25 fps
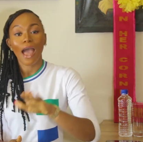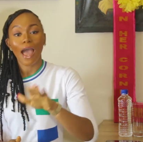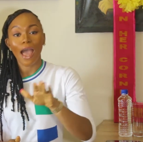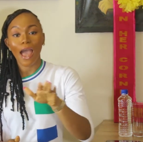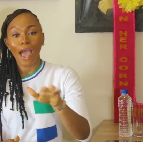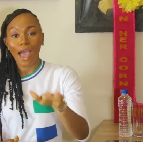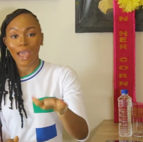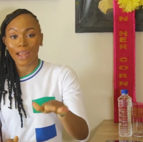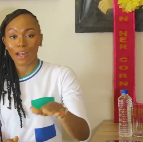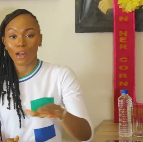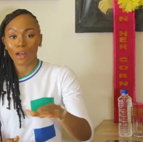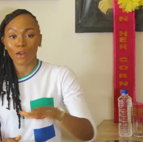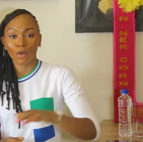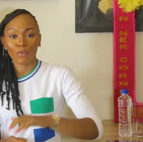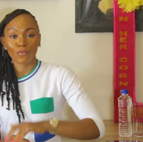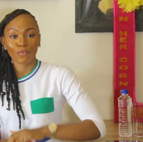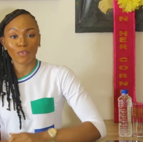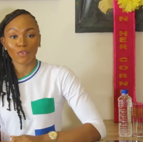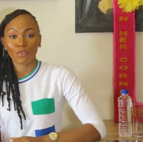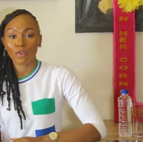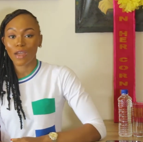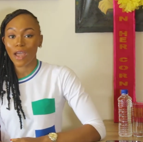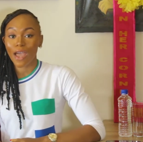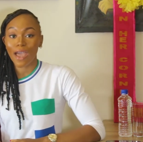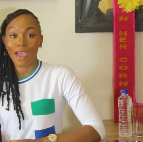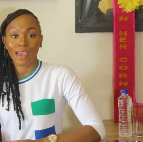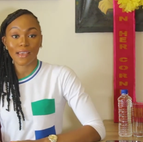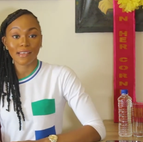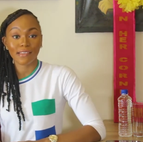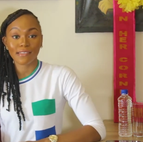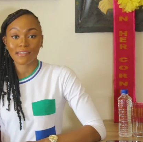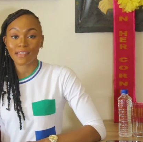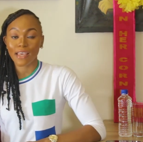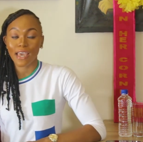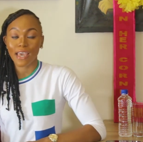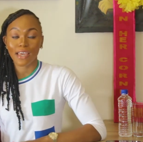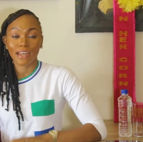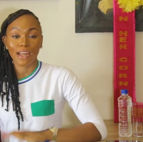I love you guys
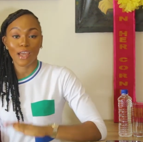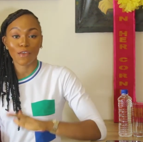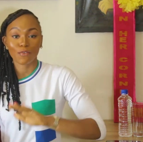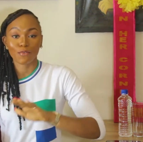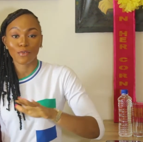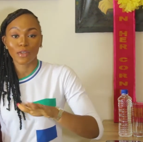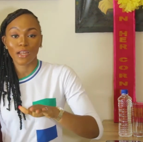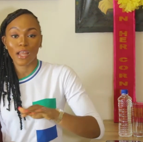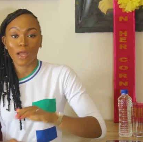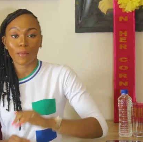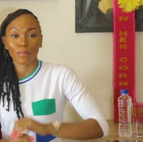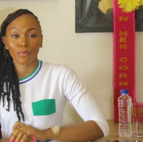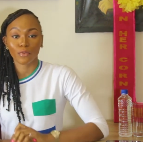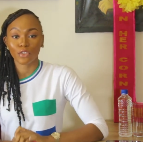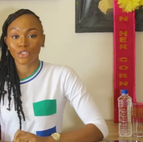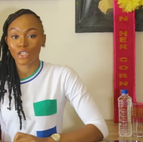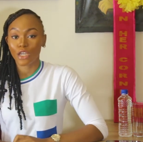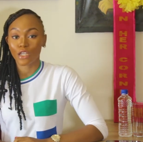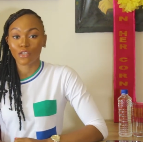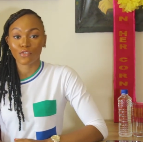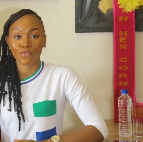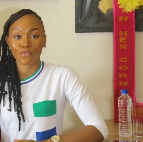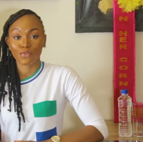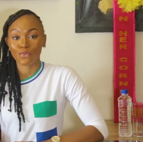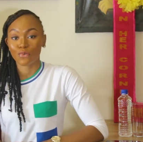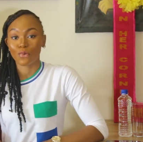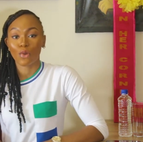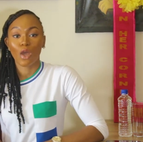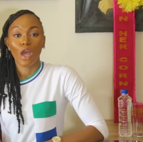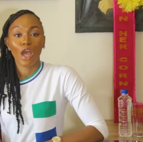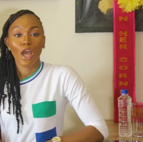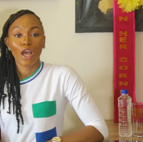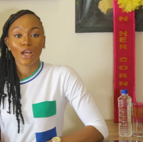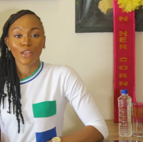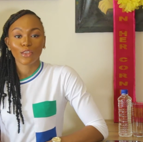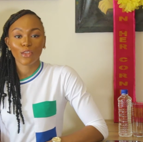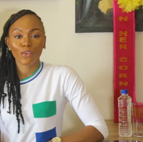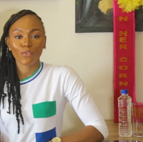and I really appreciate you.
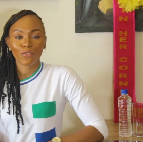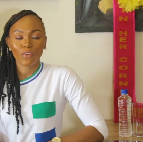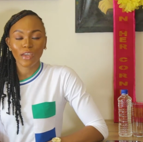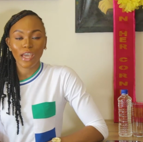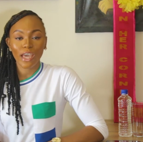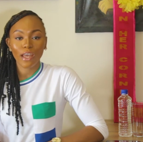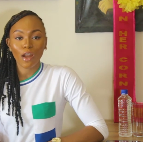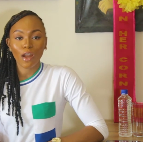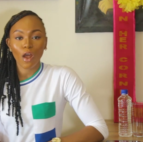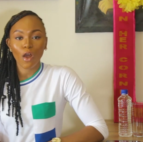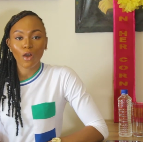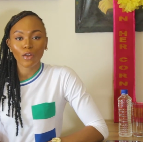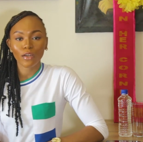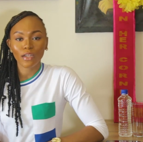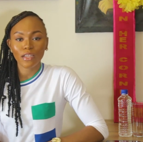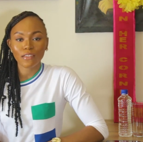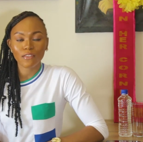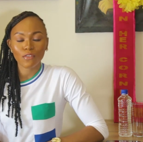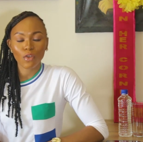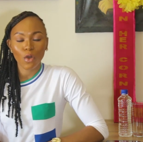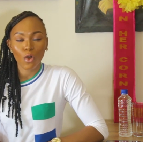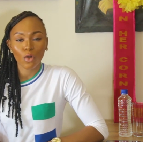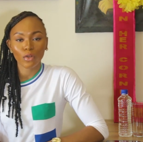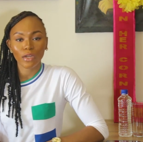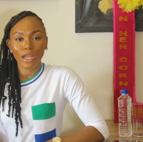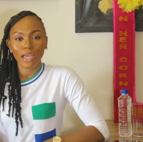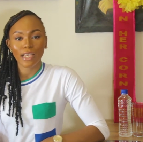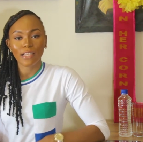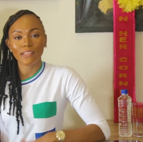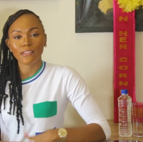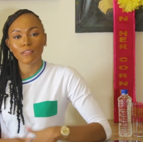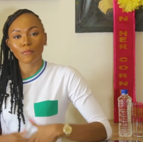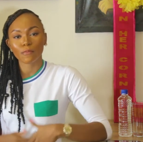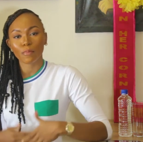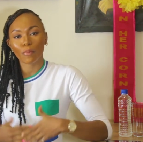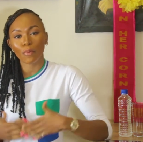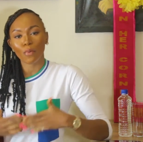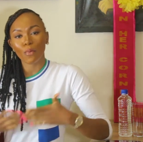Don't forget, AUDRA'S Corner is
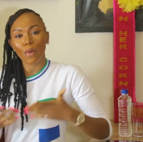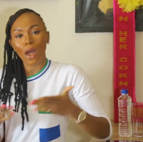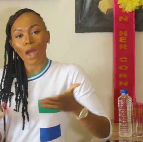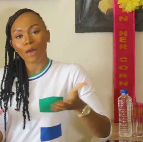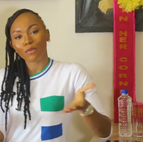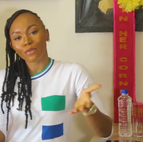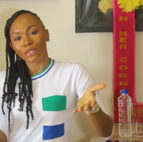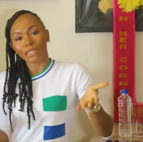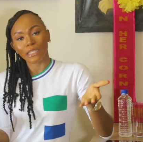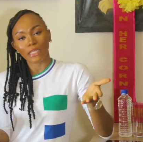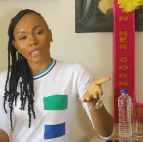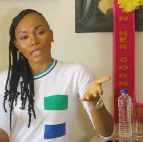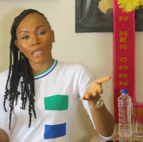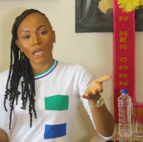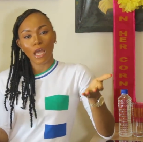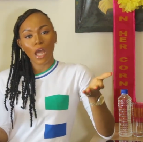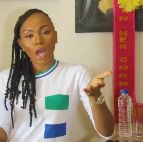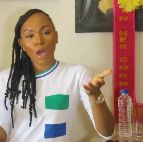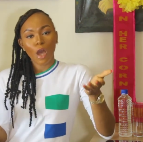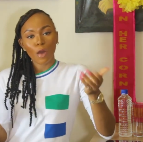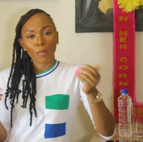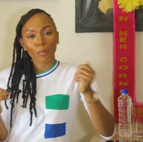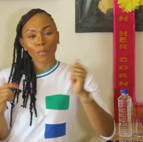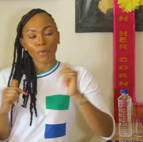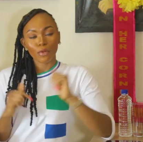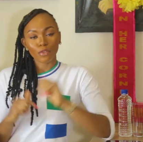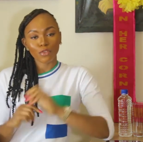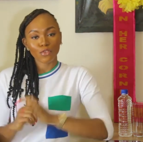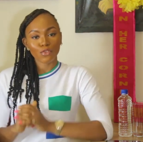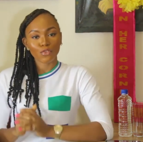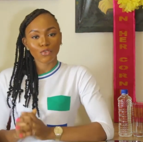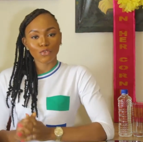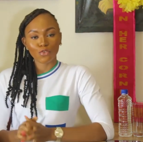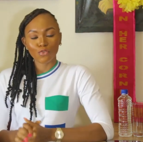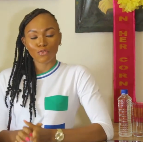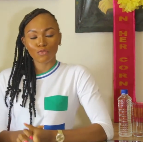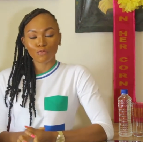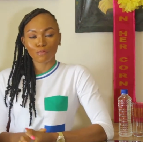proudly brought
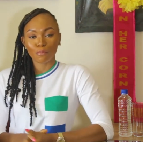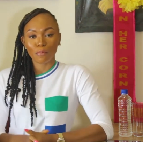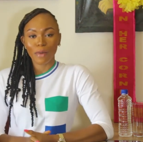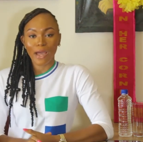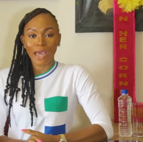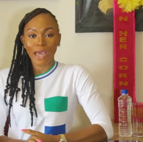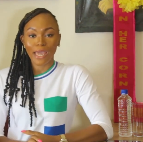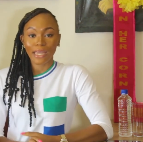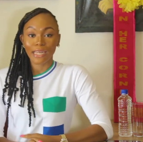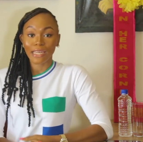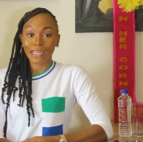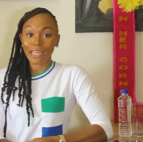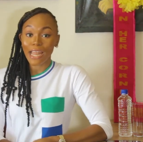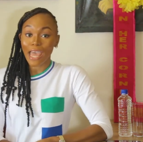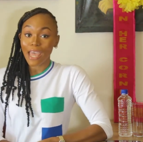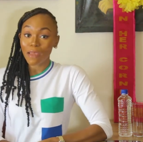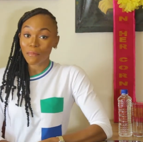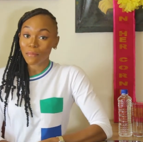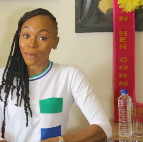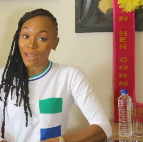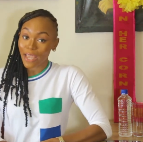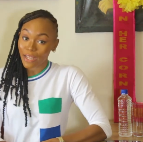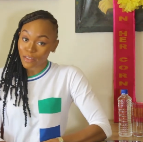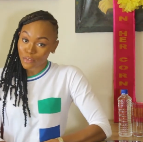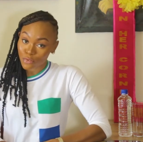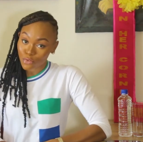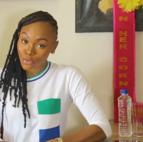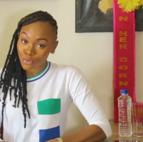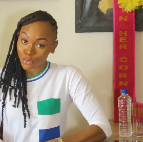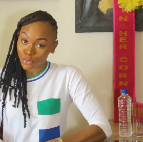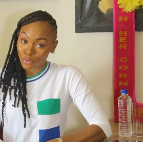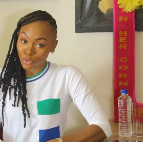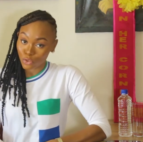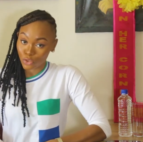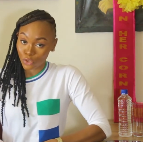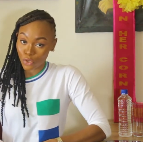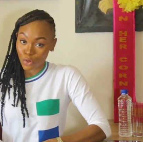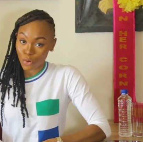to you by Limelight
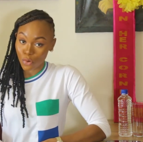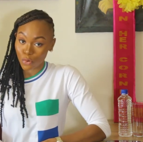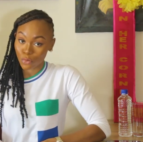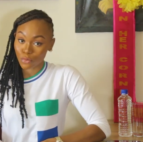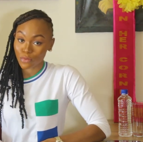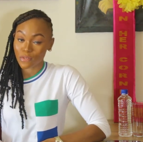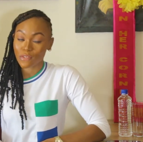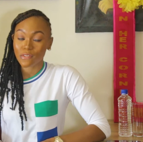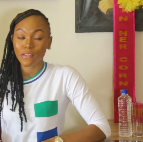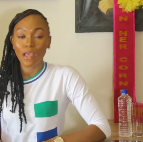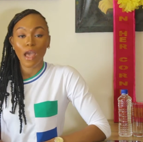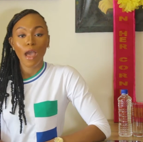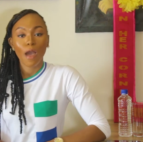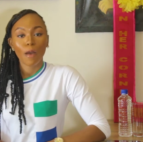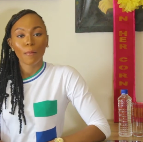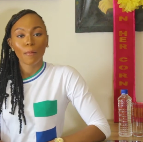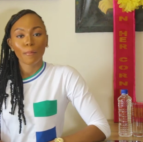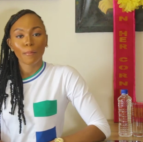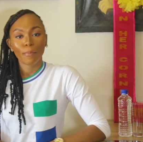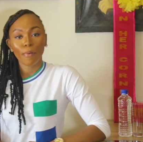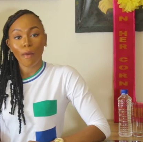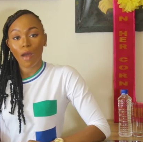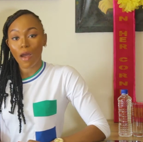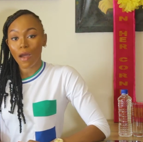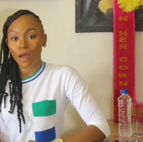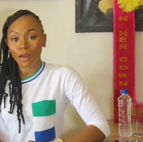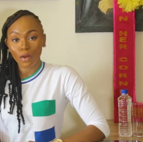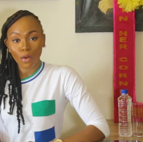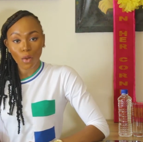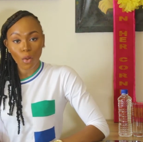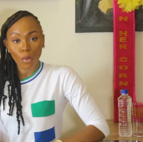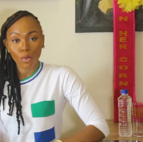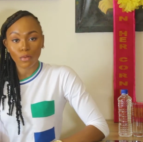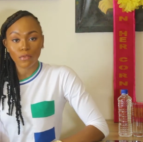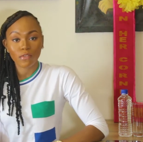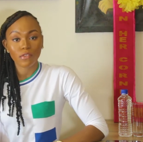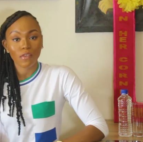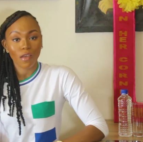Studios, Pearl
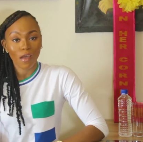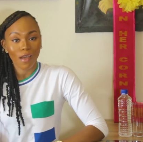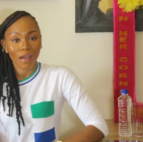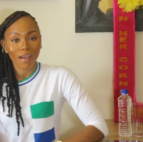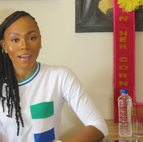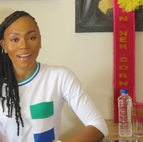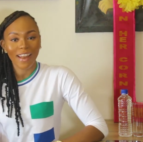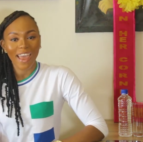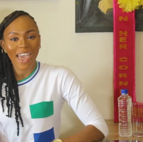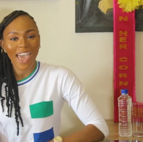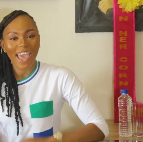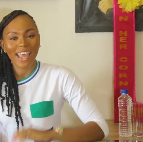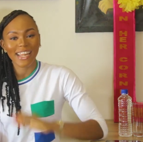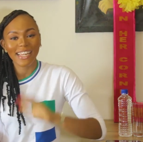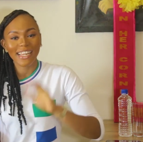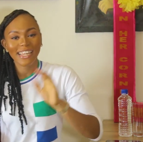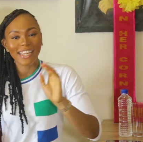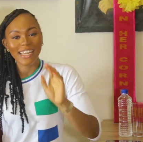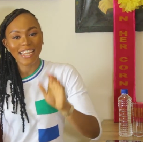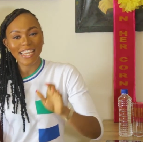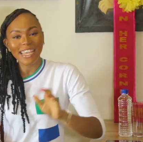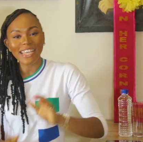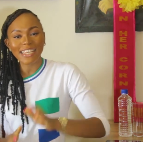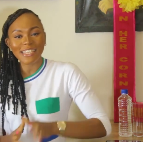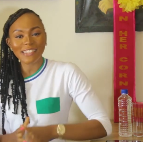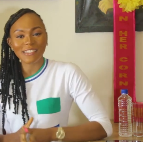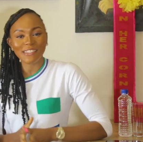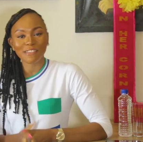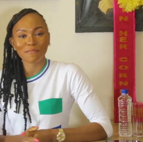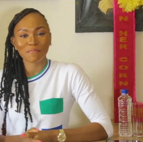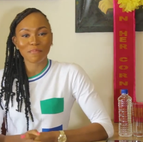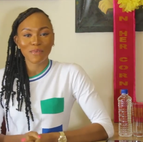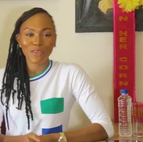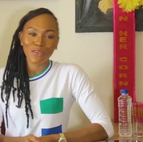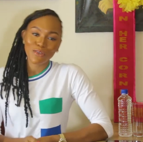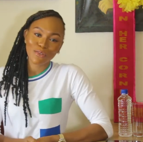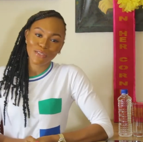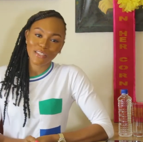Hotel, and Liz
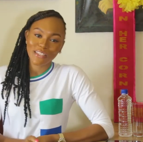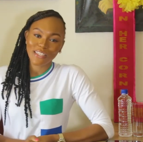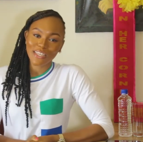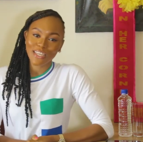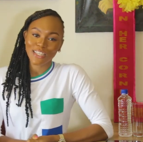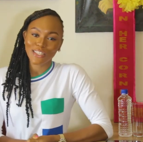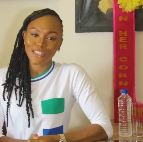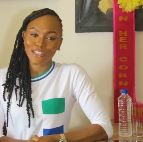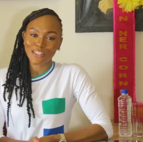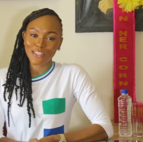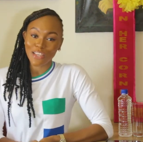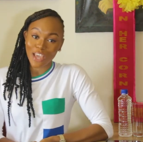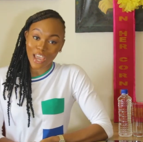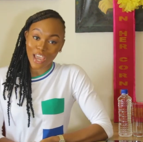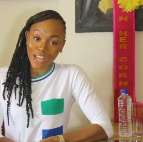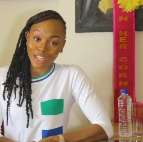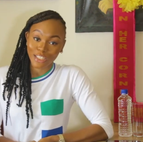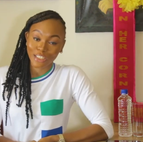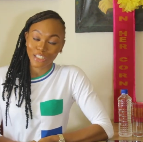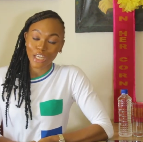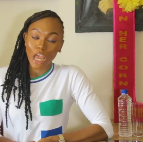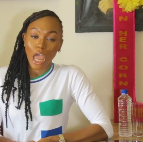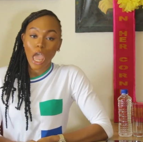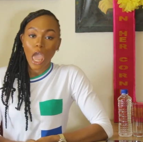Beauty Tech.